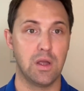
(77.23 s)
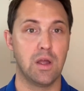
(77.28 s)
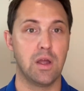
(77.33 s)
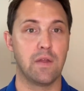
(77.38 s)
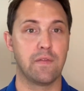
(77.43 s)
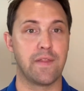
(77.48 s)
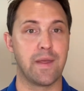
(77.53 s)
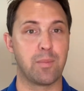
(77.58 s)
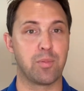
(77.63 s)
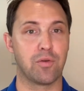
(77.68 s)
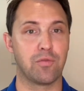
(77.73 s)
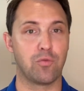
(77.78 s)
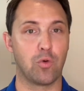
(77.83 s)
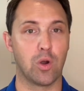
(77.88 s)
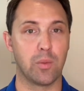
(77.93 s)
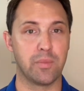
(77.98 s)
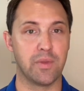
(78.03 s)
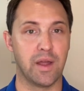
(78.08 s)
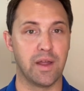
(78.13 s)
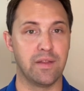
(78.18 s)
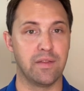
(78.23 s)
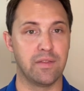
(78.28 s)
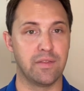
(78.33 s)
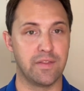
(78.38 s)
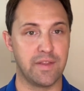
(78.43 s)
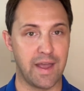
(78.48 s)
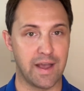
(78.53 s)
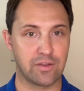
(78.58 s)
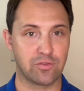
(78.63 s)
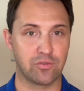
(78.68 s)
They performed
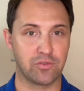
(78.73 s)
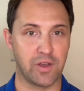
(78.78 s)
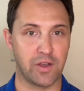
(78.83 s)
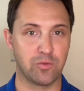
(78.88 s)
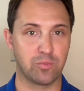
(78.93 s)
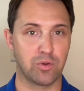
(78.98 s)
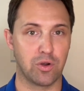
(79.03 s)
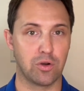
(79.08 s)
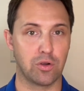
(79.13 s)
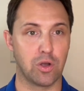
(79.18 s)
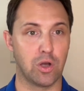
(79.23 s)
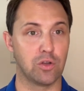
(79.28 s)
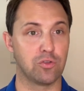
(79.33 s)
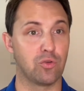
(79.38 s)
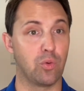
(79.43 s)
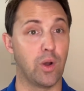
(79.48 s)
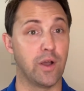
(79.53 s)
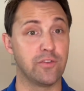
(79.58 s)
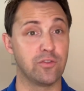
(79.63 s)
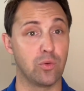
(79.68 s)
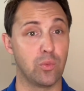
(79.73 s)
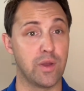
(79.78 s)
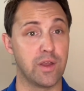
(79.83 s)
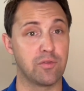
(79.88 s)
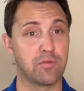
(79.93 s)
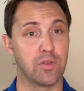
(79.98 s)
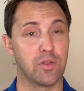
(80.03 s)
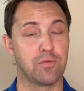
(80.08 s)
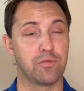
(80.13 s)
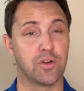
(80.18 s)
the exercise protocol twice a week
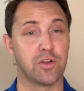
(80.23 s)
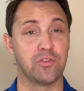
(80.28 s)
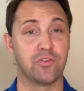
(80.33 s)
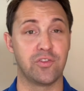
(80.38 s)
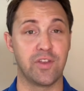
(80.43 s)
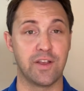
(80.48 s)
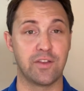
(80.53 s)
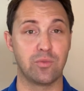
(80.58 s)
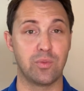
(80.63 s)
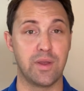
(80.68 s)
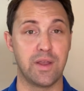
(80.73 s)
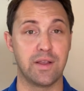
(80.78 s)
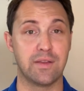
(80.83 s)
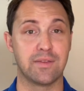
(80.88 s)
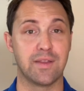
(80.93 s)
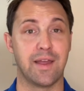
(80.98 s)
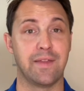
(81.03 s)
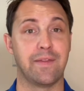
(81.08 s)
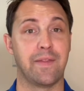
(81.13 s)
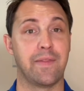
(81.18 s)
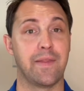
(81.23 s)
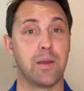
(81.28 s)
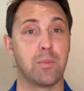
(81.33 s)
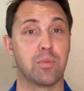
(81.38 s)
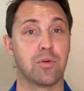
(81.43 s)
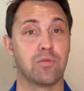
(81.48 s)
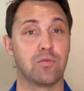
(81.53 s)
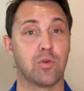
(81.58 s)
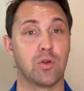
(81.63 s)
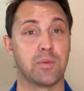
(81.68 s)
for the first 6 weeks, and then they
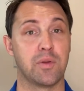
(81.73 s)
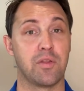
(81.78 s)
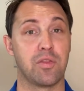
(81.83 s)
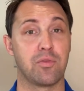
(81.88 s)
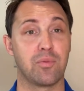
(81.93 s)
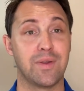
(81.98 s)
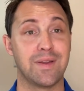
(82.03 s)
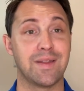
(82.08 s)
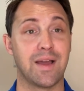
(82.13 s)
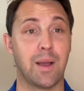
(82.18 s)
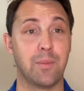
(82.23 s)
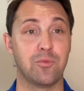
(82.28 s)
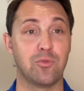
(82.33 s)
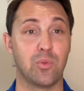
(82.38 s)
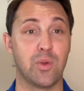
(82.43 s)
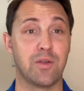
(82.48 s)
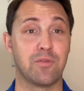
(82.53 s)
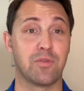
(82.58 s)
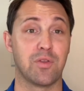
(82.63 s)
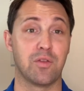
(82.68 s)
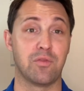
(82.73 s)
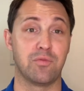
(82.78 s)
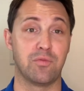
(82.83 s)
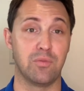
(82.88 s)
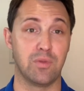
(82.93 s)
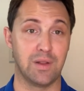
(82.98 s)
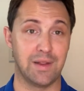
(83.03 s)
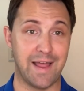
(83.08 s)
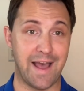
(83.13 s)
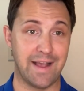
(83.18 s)
performed it 3 times a week for the
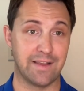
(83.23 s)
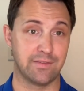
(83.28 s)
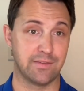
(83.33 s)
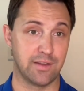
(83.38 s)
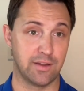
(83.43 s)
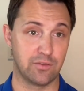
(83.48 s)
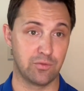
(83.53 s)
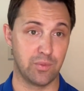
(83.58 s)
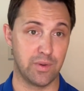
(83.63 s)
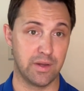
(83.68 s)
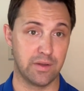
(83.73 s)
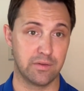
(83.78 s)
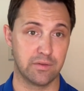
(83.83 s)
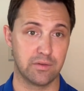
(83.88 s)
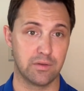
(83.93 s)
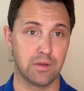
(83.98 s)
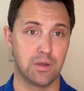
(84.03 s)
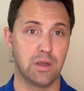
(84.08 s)
last 6 weeks.